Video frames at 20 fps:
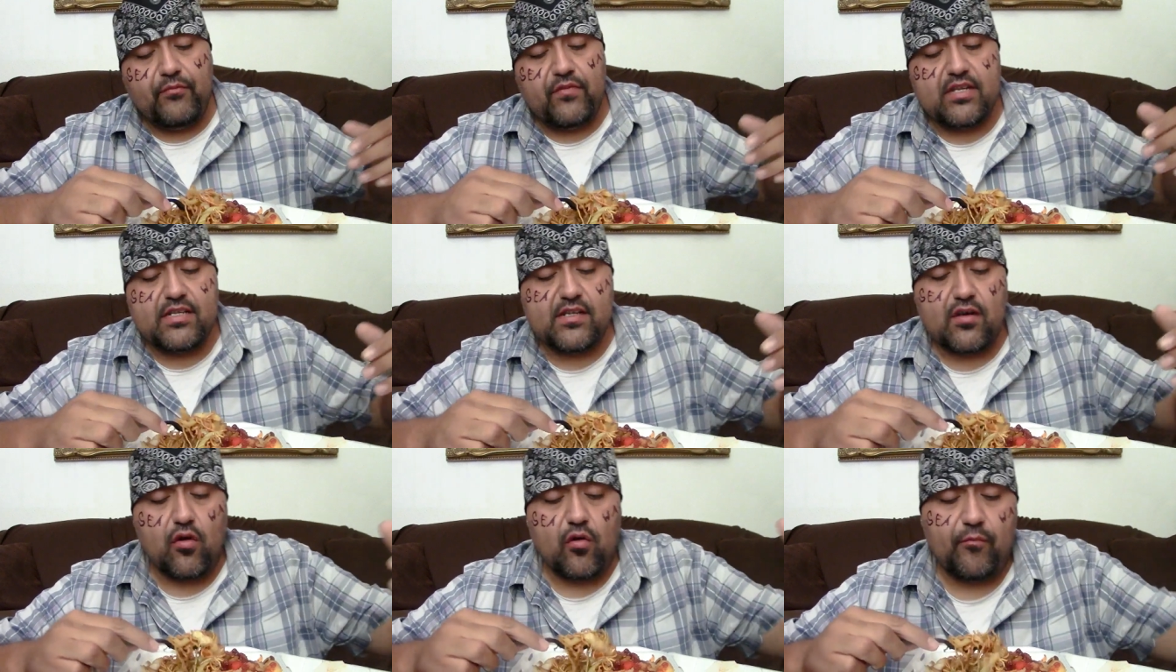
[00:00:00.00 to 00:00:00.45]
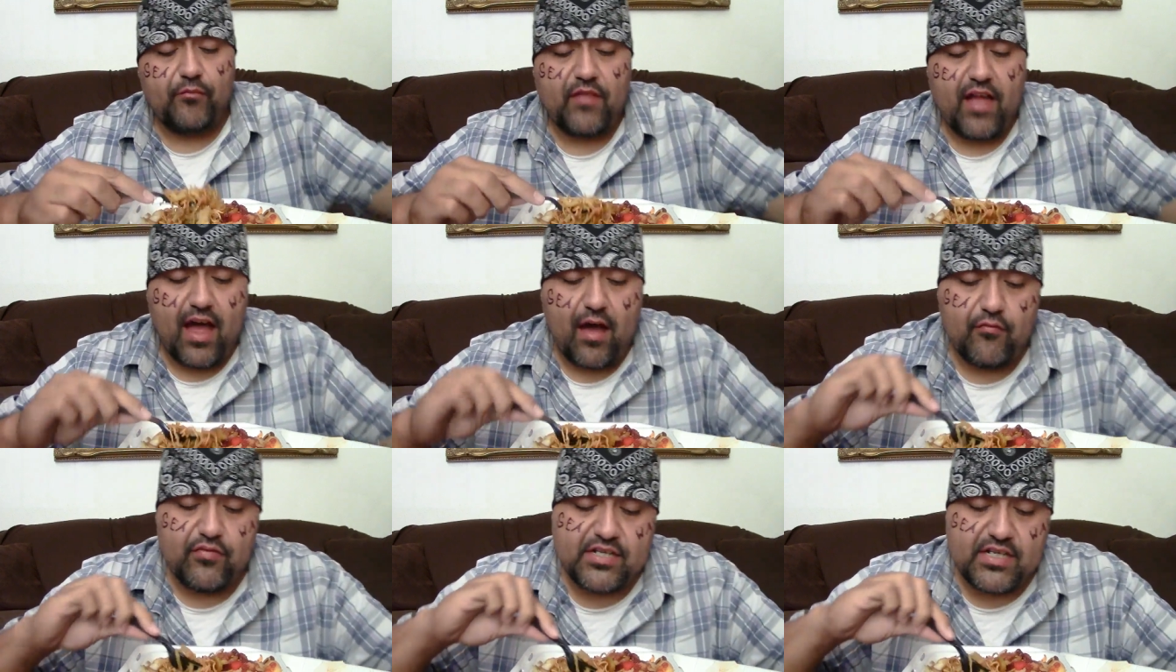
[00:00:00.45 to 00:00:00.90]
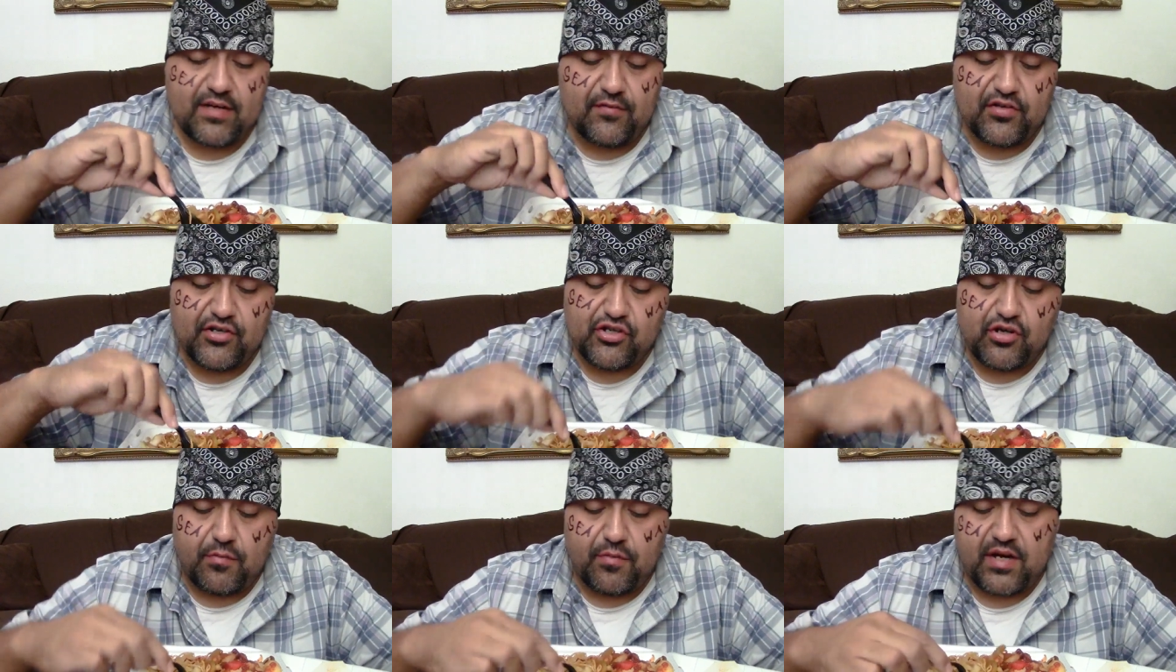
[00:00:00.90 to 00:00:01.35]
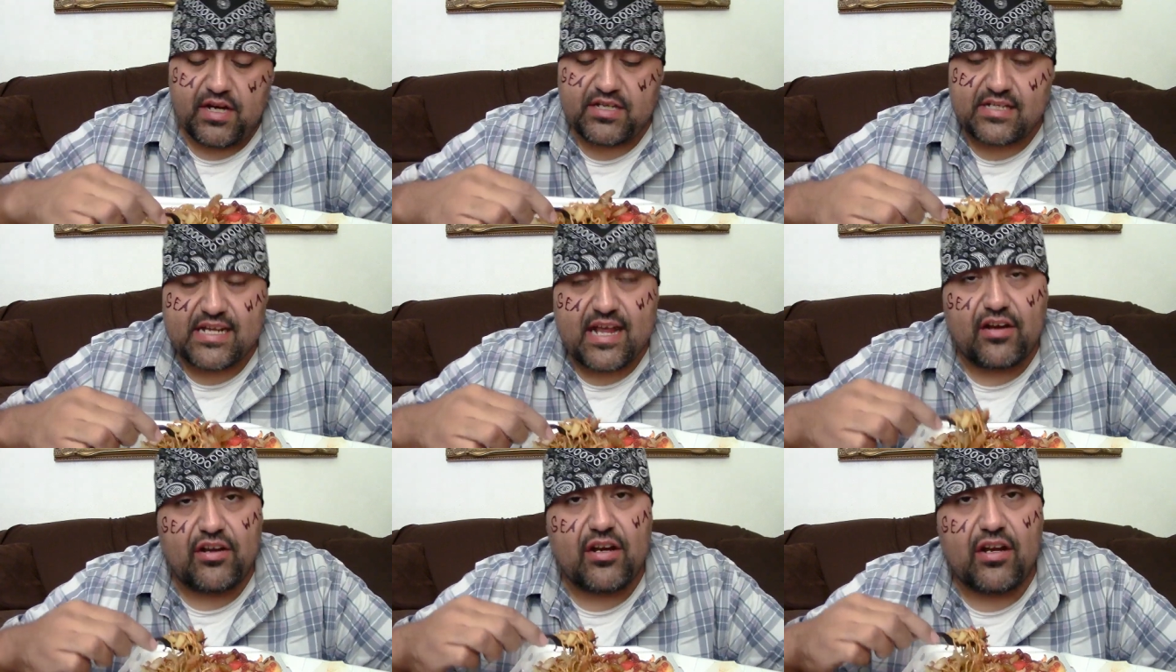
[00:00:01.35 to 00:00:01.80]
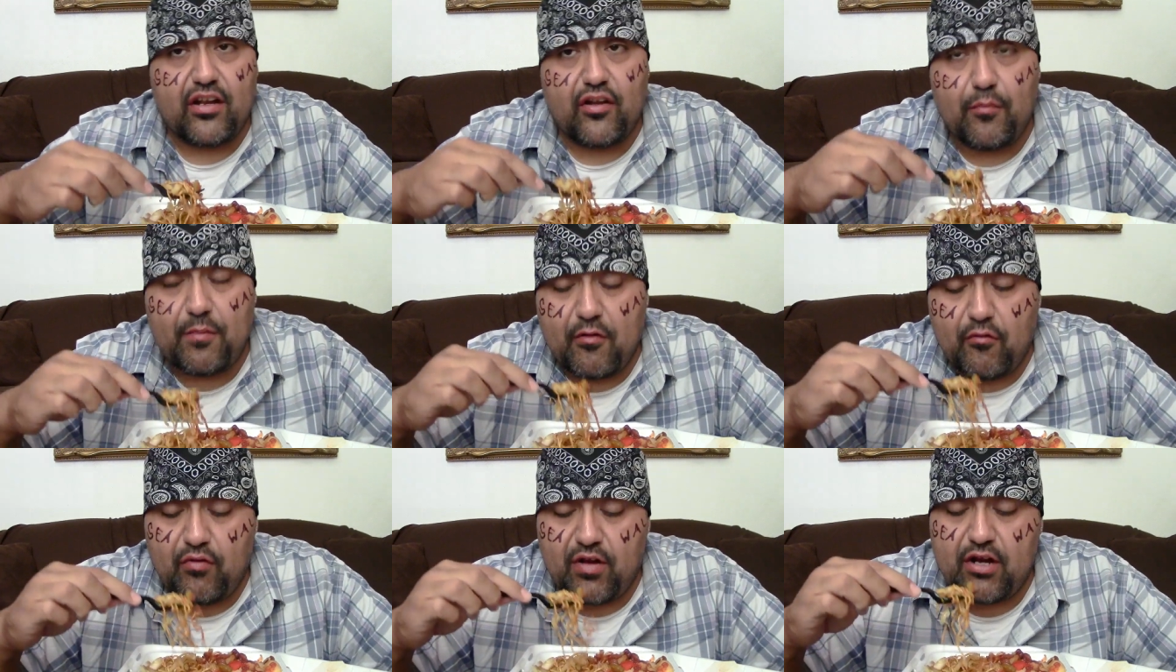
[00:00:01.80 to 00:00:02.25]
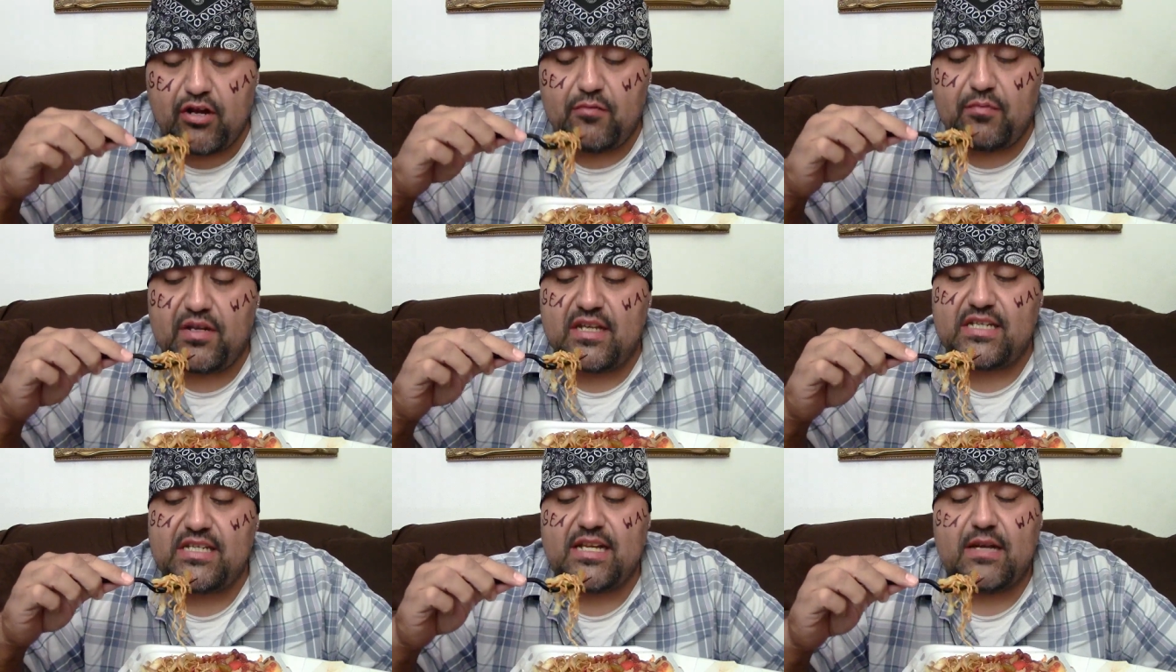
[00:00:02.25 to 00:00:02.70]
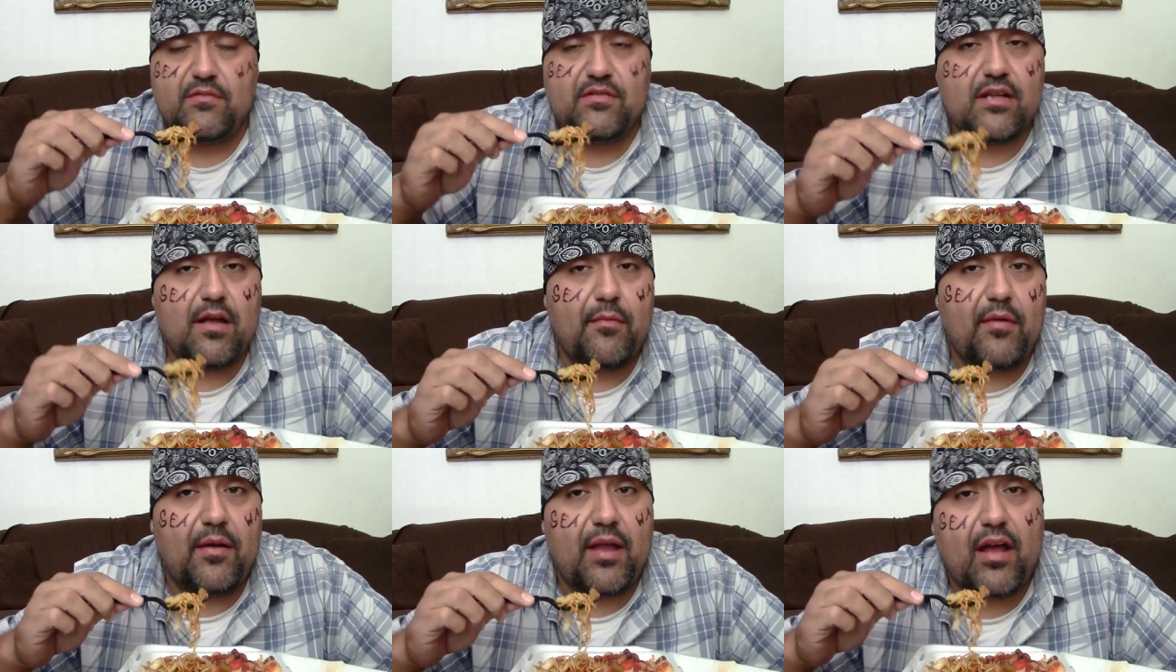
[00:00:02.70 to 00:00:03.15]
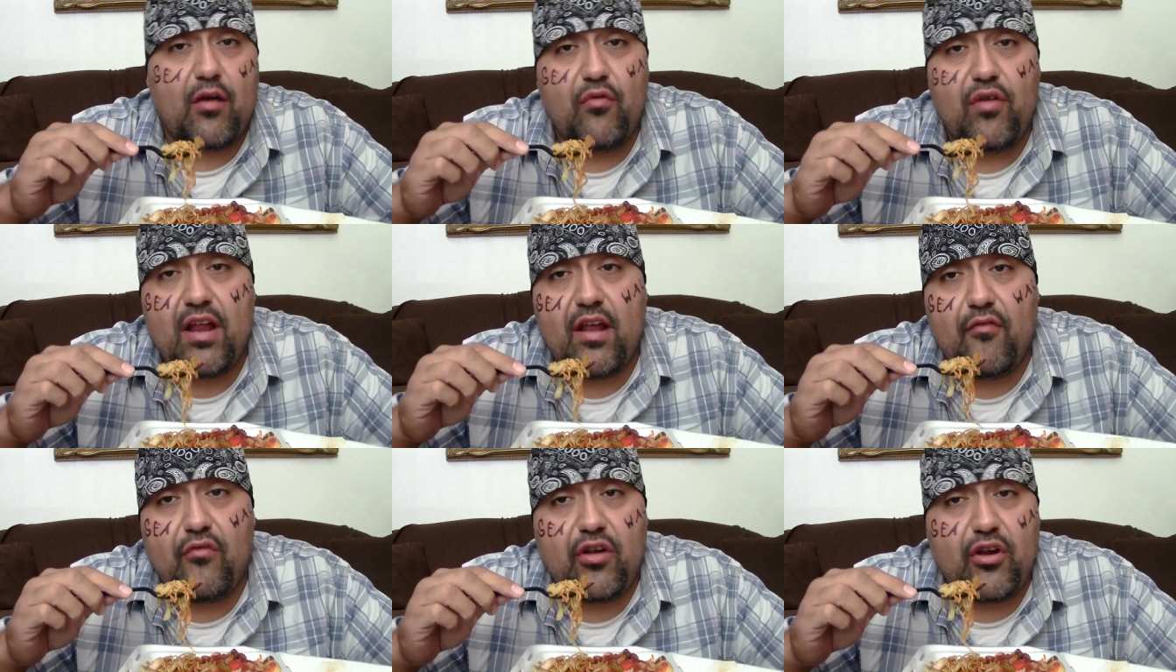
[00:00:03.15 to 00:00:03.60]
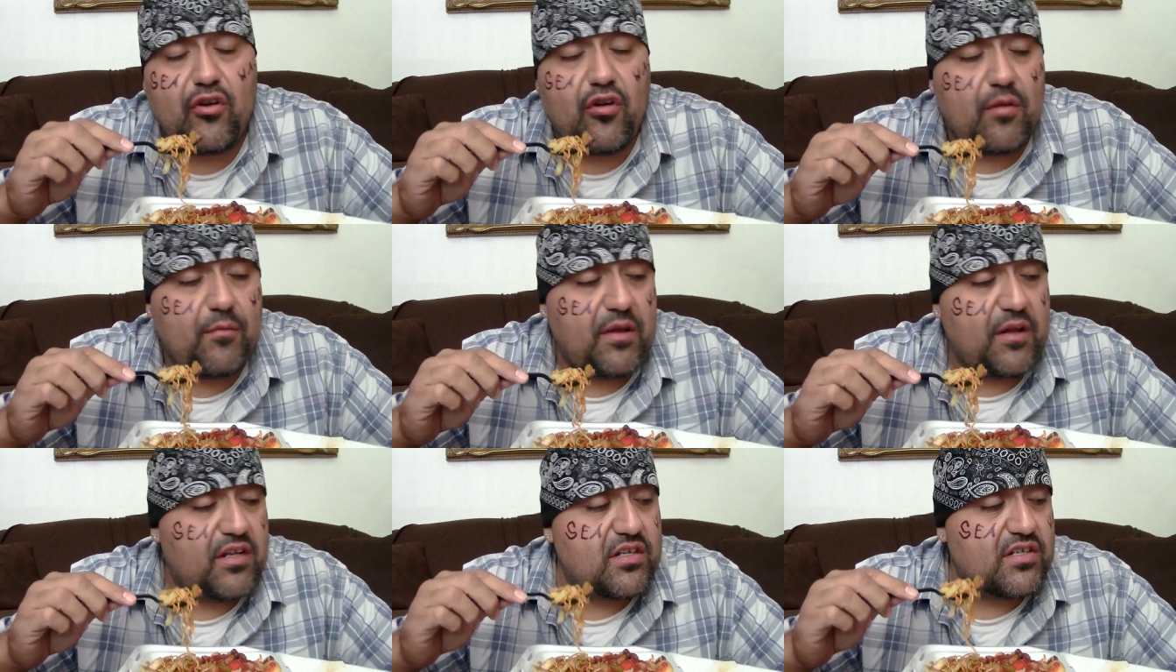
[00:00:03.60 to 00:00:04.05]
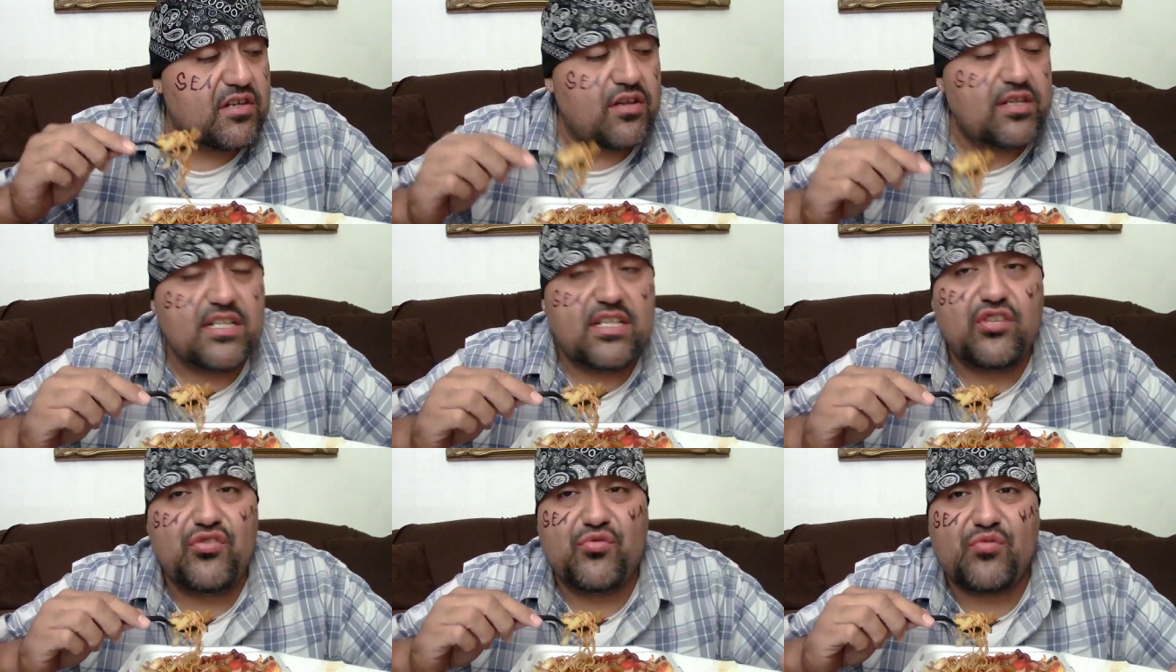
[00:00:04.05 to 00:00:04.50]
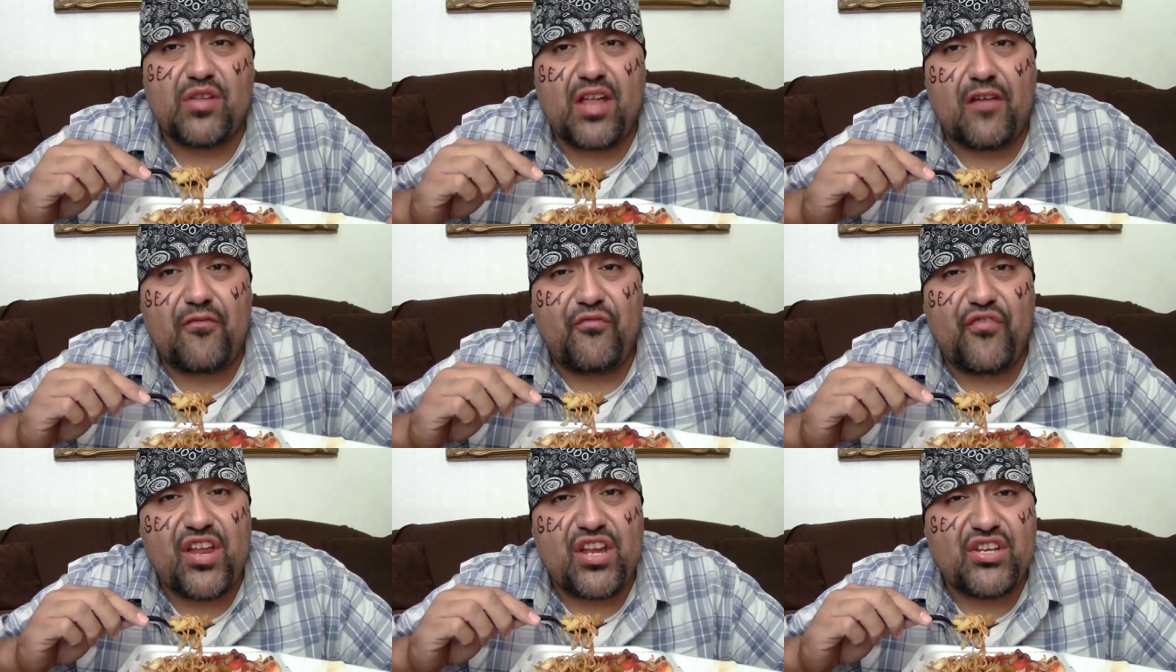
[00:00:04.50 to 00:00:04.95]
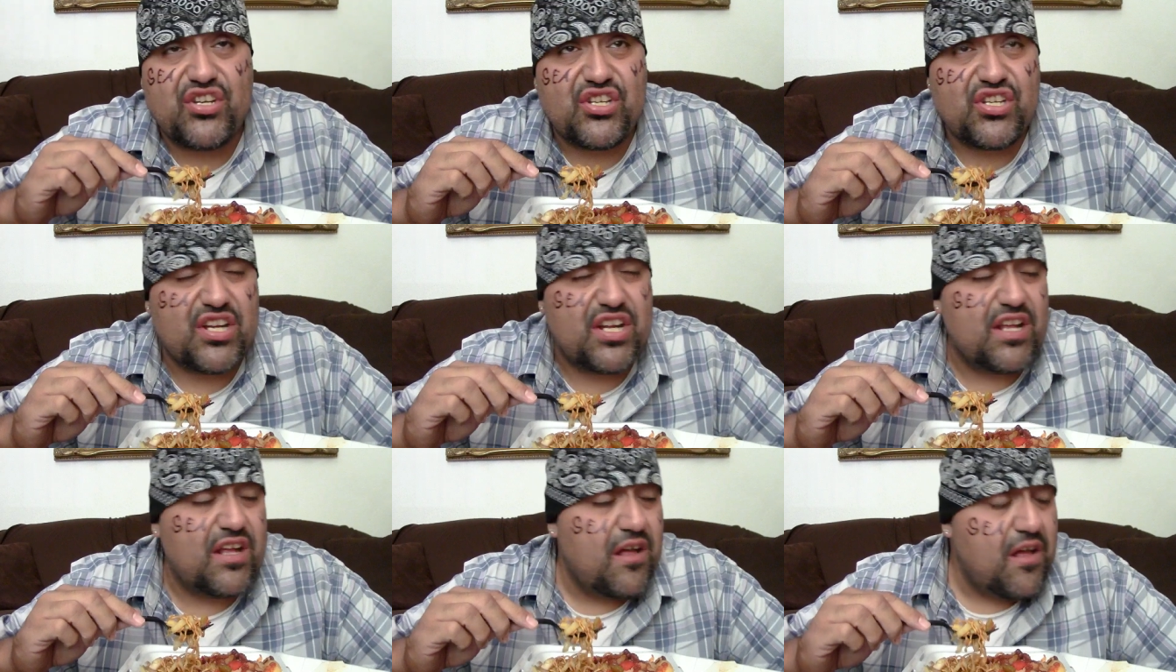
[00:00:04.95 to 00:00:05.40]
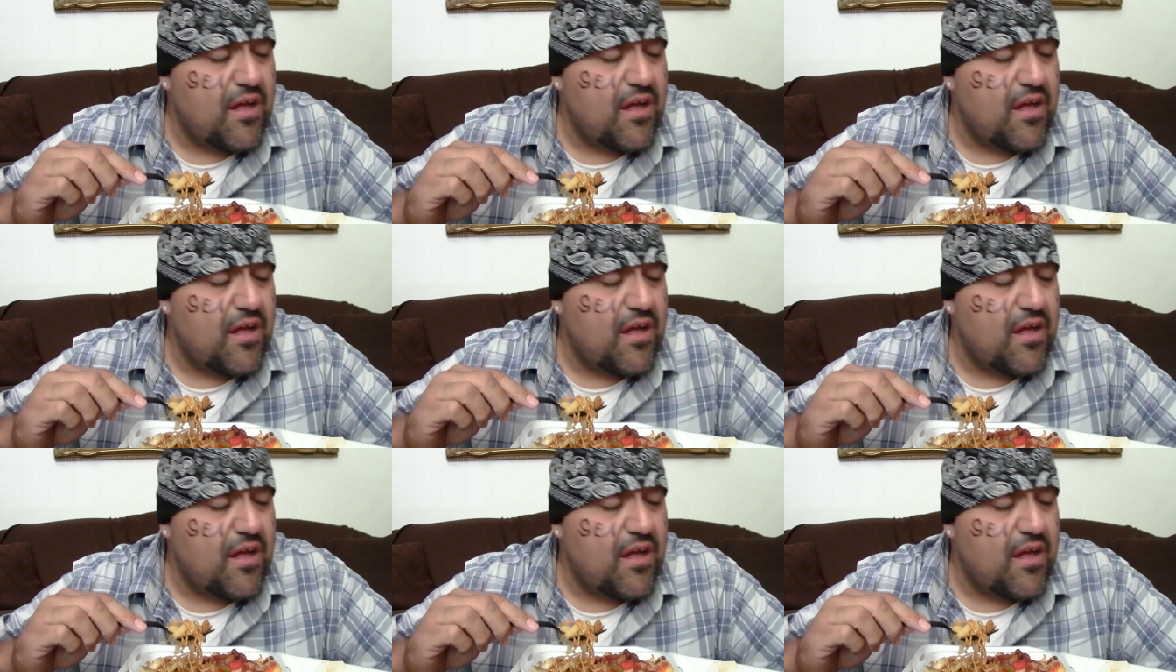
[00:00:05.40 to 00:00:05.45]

So I wasn't even tripping. It sounded a little bit weird, but at the same time, I'm like, whatever, you know what I mean? Because all these dudes were like fit and shit.